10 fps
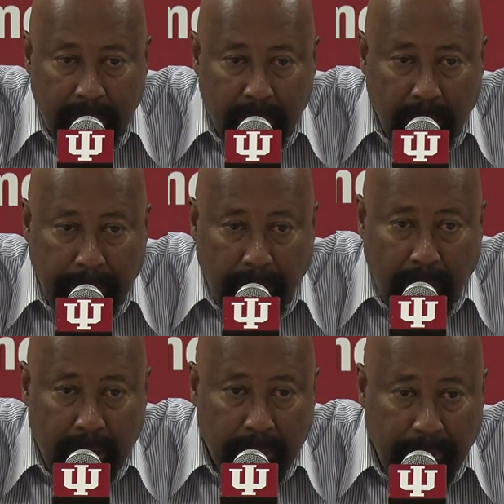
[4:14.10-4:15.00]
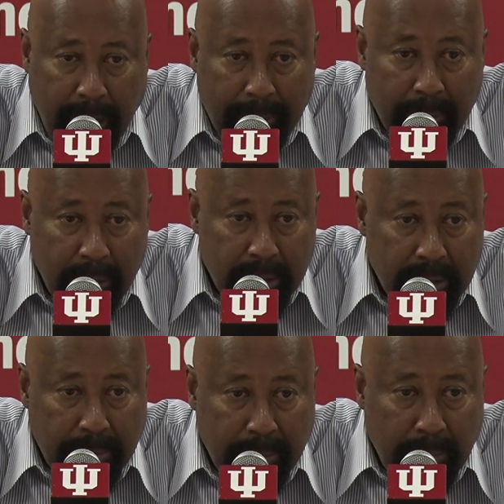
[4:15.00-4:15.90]
You know, Parker probably was
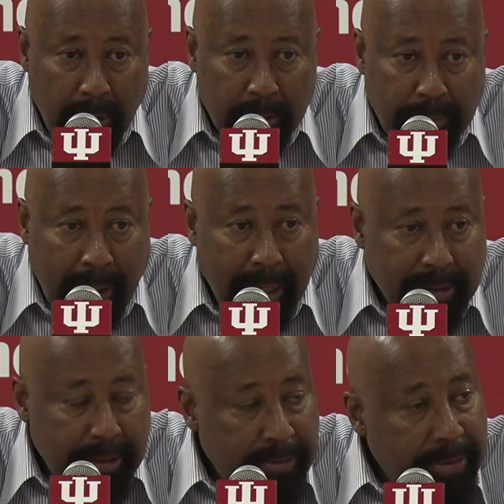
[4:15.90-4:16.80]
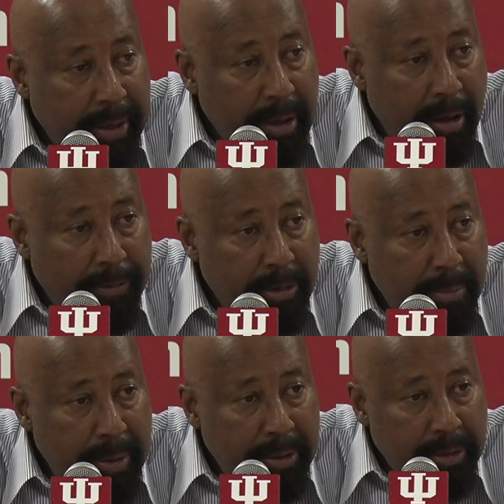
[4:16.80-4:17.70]
the most positive thing off the
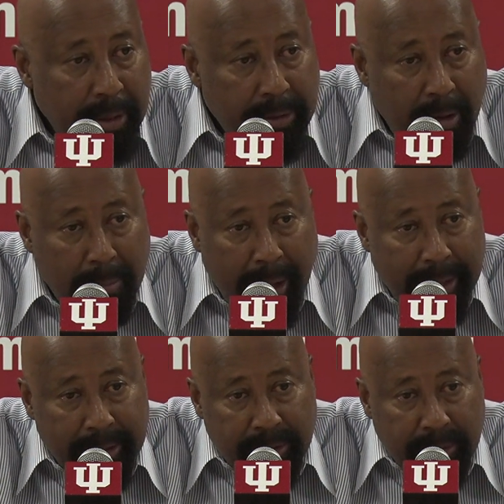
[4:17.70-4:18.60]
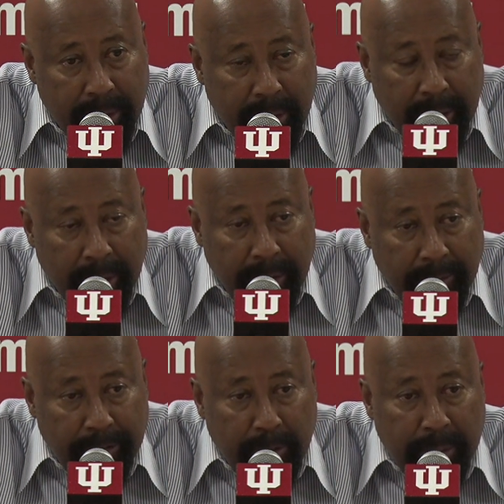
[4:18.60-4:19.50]
bench. I thought Mike's
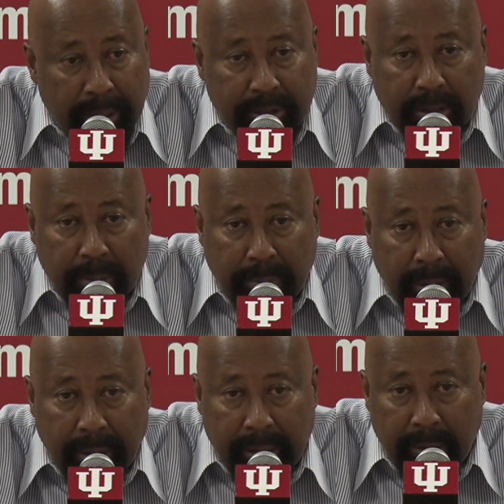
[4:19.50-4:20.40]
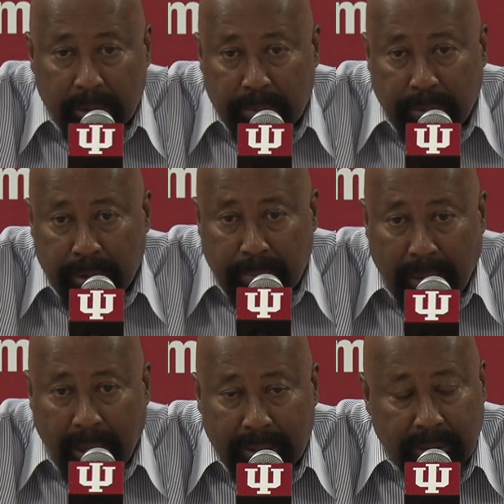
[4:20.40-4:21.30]
few minutes he played, he was pretty
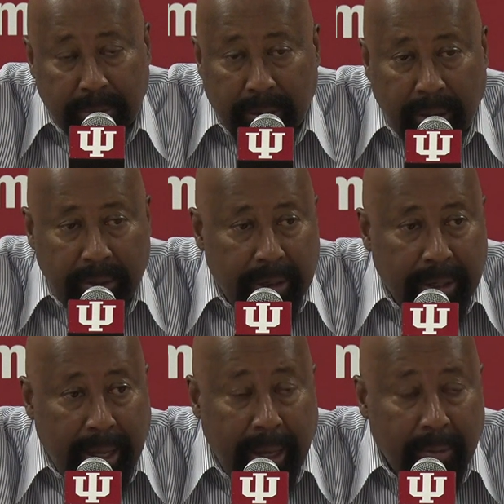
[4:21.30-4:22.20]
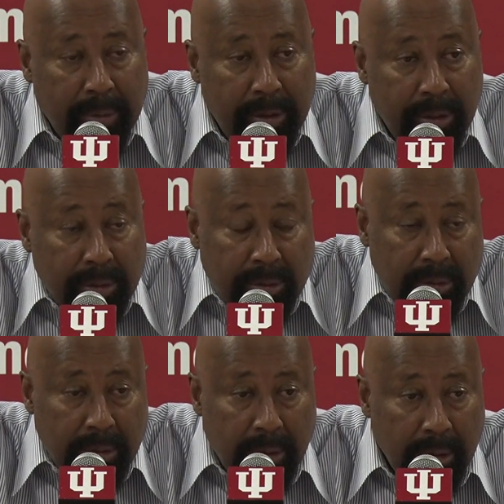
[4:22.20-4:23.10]
positive. But other than that, we
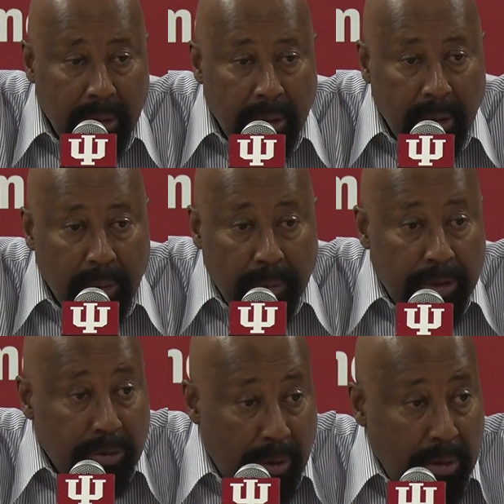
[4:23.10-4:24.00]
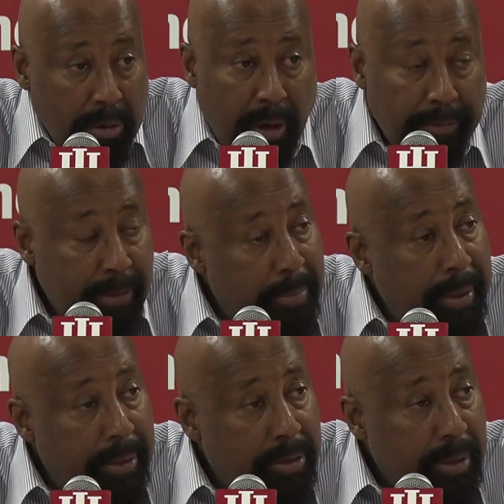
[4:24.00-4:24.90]
just we struggled off the
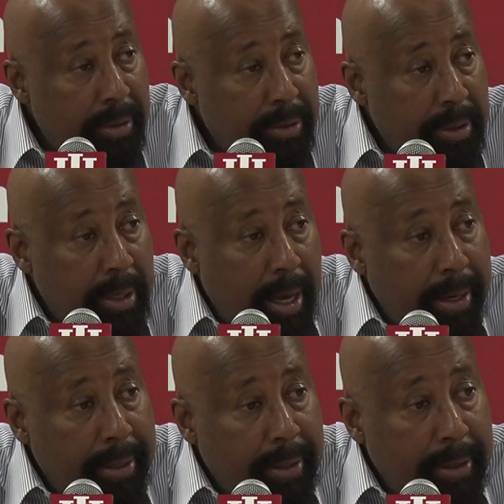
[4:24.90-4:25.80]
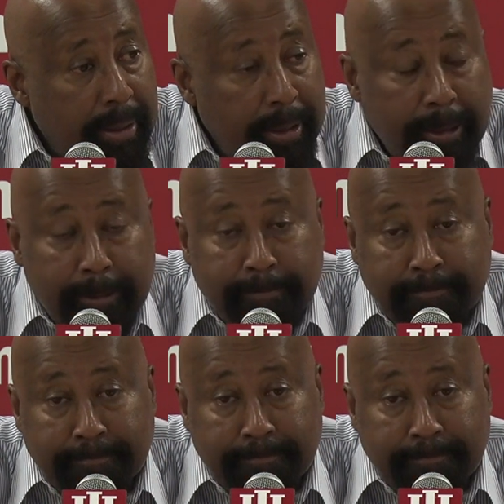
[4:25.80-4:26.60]
bench tonight. And, um,